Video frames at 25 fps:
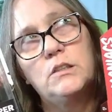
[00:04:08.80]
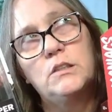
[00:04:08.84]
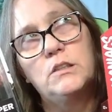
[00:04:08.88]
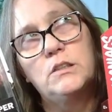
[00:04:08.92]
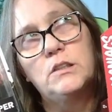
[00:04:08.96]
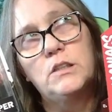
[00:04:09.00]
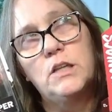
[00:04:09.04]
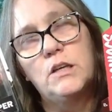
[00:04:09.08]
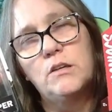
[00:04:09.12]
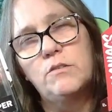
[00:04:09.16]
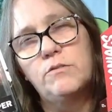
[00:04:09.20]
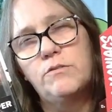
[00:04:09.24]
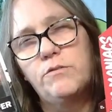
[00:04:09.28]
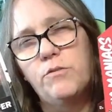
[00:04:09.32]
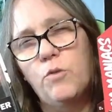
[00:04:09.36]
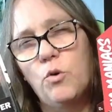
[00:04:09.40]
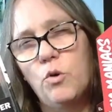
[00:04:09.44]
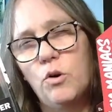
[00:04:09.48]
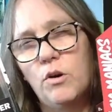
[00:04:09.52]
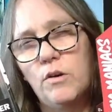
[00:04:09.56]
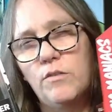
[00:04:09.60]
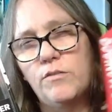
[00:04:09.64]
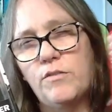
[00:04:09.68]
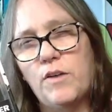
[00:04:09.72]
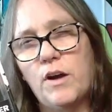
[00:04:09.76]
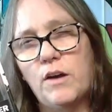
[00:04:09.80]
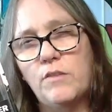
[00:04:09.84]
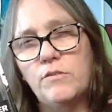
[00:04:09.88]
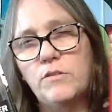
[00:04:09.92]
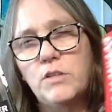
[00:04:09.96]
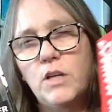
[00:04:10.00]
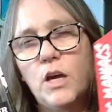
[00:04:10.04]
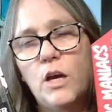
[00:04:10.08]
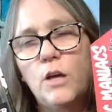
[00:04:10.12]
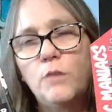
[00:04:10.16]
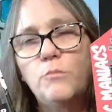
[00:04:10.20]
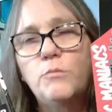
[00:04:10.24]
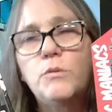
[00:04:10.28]
like four or five
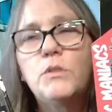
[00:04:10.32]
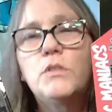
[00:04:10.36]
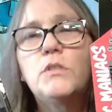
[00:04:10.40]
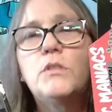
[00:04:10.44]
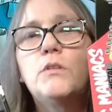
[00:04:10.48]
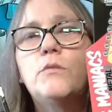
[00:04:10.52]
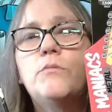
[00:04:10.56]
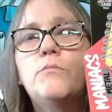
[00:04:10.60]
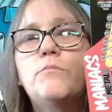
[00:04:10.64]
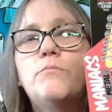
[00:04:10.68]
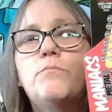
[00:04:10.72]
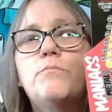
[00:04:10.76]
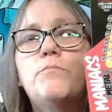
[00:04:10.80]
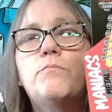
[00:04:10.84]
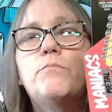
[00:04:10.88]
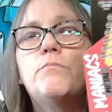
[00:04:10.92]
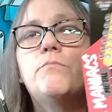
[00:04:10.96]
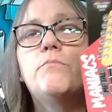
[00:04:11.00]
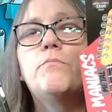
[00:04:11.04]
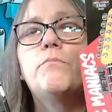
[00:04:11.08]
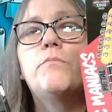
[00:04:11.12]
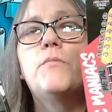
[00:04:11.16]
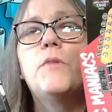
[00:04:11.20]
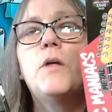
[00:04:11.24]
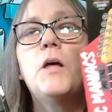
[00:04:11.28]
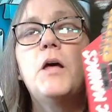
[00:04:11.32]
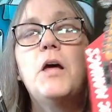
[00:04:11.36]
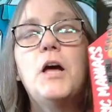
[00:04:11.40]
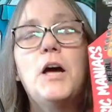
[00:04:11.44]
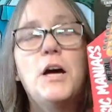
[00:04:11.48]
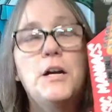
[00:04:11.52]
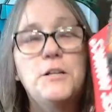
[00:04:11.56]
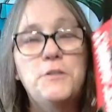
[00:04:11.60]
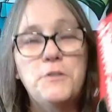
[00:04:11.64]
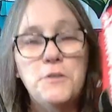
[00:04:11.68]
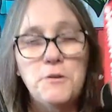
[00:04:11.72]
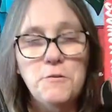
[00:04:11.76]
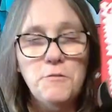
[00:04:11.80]
times.
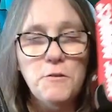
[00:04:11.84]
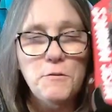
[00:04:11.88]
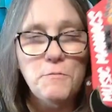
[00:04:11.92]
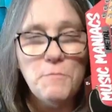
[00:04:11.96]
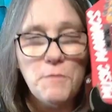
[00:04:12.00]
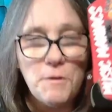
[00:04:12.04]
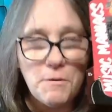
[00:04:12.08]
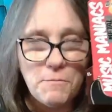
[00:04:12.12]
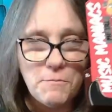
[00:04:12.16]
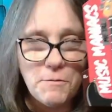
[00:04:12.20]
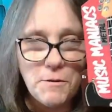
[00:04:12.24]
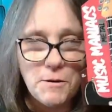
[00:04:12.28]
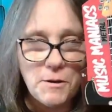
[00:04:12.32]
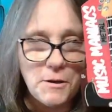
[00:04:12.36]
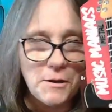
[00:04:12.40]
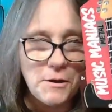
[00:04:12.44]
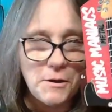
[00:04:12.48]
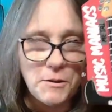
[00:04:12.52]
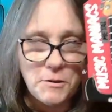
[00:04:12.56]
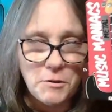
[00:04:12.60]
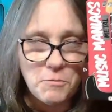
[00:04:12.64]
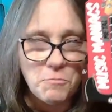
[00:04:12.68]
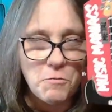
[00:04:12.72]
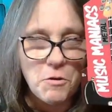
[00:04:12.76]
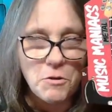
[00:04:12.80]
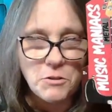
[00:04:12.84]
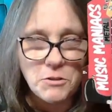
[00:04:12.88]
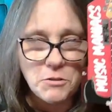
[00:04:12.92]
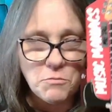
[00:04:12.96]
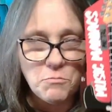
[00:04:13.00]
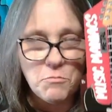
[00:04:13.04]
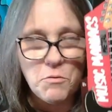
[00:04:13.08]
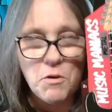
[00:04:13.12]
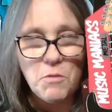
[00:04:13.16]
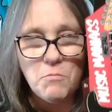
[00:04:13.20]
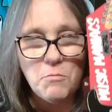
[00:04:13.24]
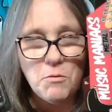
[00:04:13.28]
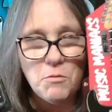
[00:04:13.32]
I do remember the most
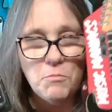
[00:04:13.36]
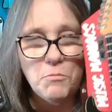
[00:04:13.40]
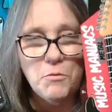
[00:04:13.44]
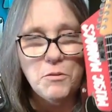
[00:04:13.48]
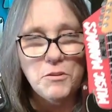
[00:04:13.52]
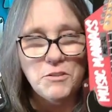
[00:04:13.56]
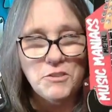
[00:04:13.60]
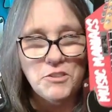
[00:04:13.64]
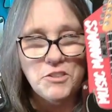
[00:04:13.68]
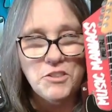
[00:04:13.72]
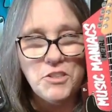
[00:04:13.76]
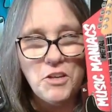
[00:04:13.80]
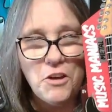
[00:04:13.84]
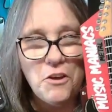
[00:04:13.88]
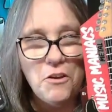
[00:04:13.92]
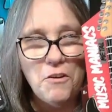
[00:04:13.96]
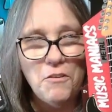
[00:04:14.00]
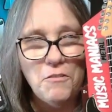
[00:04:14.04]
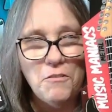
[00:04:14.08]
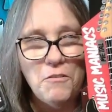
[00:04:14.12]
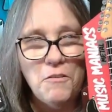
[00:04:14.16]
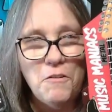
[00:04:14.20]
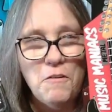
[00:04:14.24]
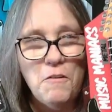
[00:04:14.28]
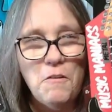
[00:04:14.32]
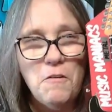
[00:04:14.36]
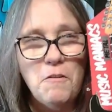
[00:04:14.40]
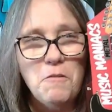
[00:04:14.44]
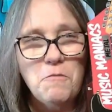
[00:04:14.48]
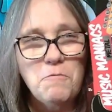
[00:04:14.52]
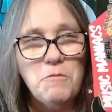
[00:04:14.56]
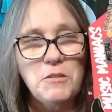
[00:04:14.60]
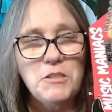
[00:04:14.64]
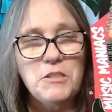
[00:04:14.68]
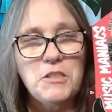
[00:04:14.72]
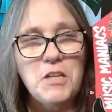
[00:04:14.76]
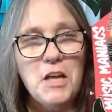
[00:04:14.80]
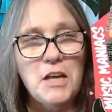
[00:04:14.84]
memorable show,
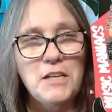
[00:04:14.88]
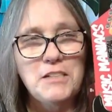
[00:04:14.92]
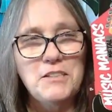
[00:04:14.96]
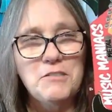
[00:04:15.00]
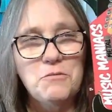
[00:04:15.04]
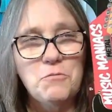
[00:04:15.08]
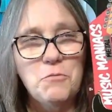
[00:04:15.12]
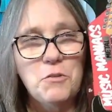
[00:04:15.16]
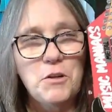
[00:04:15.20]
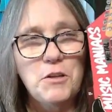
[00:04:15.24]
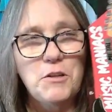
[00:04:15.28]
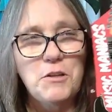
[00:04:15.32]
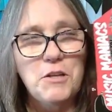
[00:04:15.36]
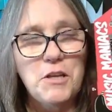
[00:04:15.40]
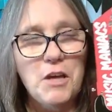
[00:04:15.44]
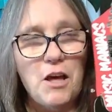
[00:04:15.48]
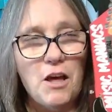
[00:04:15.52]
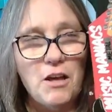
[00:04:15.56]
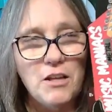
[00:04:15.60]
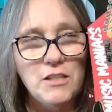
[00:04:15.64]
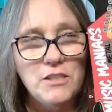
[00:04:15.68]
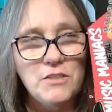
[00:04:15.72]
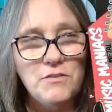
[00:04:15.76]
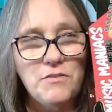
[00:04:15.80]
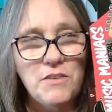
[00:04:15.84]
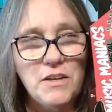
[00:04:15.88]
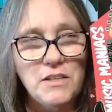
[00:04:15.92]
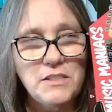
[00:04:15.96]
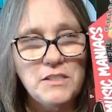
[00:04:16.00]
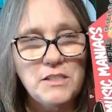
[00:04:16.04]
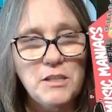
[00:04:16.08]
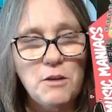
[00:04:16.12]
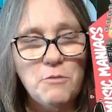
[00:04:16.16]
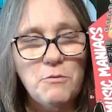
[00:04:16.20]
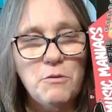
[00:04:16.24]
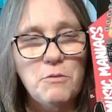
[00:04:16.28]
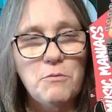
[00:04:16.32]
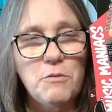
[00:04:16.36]
besides one of the OzFests
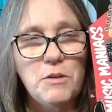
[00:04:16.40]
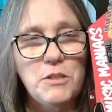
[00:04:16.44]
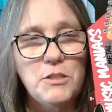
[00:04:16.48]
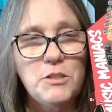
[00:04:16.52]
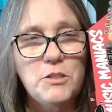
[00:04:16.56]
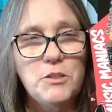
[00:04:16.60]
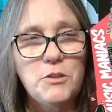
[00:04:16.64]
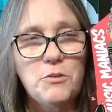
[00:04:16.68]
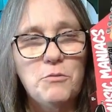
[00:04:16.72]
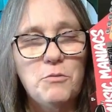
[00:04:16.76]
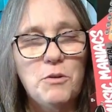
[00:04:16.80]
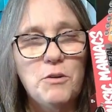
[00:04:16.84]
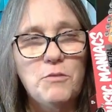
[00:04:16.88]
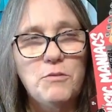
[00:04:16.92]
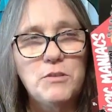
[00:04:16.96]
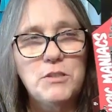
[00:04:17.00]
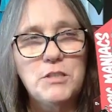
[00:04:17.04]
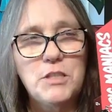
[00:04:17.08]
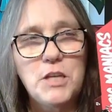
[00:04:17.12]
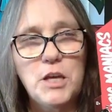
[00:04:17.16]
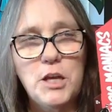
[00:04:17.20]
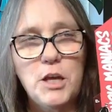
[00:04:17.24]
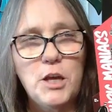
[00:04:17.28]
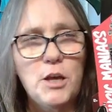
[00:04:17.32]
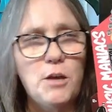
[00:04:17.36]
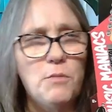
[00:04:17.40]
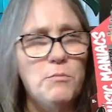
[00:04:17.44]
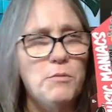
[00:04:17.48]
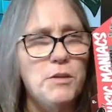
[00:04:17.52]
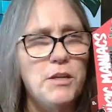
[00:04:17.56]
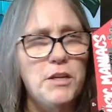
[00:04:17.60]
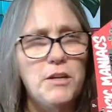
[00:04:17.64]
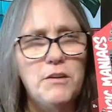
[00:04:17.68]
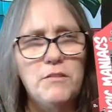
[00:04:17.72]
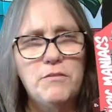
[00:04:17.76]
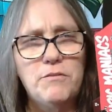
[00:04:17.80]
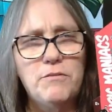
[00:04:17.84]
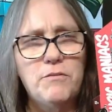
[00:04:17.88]
that we went to, where it was him,
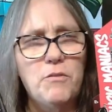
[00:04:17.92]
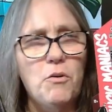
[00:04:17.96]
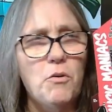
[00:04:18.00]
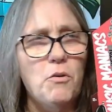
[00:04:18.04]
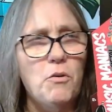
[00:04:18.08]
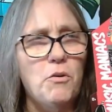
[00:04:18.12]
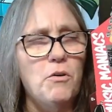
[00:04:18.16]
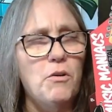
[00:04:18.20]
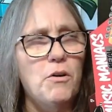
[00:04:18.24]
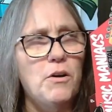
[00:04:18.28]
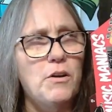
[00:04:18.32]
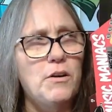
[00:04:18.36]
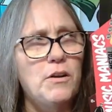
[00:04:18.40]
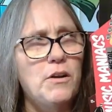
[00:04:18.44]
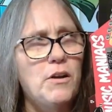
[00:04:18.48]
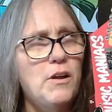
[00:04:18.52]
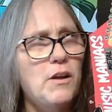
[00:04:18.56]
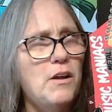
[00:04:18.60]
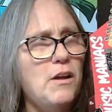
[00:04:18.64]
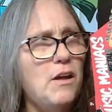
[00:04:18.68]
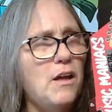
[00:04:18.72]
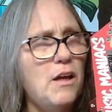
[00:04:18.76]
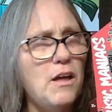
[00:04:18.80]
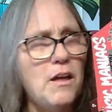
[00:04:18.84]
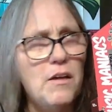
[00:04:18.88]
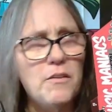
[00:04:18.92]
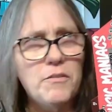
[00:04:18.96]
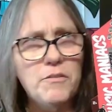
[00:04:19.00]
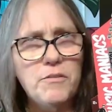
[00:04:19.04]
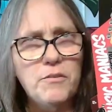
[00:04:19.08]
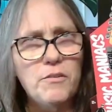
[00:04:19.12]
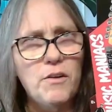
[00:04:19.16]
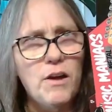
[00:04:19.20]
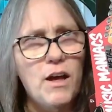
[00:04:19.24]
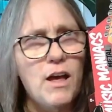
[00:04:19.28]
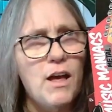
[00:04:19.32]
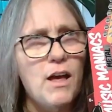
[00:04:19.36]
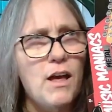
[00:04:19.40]
Lita Ford,
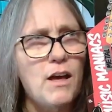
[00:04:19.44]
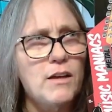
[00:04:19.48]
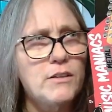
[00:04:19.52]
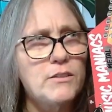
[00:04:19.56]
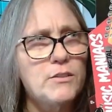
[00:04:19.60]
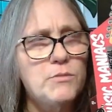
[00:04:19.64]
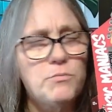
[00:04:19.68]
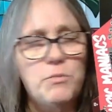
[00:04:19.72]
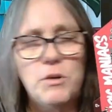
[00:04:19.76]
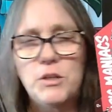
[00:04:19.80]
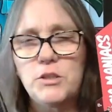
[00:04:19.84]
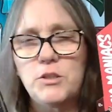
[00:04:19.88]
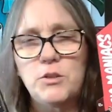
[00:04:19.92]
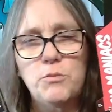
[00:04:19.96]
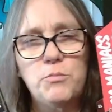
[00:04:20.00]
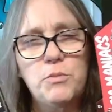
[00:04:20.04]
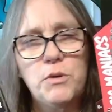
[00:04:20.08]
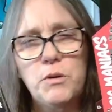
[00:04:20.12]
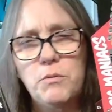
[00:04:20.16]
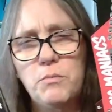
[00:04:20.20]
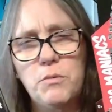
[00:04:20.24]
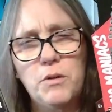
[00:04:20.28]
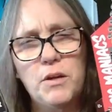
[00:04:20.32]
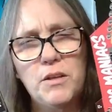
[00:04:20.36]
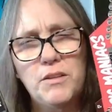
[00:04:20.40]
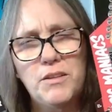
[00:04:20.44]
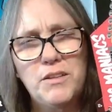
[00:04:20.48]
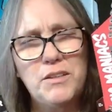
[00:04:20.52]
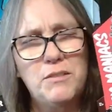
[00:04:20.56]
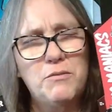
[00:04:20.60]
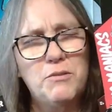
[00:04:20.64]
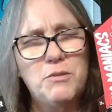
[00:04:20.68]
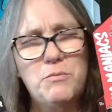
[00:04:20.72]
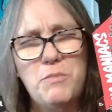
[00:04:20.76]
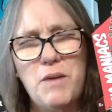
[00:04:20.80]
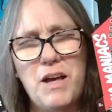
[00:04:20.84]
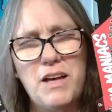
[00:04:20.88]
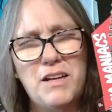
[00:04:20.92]
Anthrax, bunch of people. I think
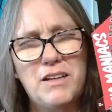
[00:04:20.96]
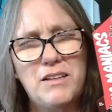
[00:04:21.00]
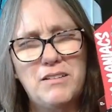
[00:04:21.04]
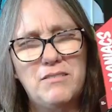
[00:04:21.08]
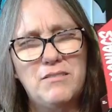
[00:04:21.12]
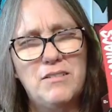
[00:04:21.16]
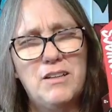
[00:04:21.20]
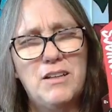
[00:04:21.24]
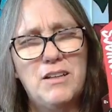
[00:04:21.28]
it was back in